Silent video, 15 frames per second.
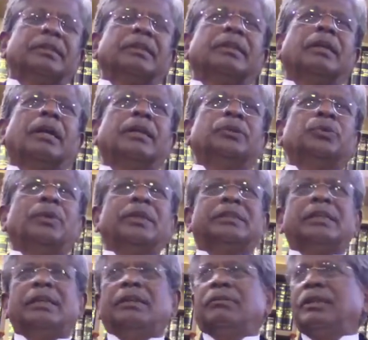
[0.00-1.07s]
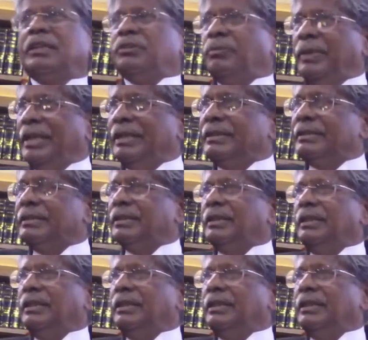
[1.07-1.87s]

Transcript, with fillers: Non-judicial evidence means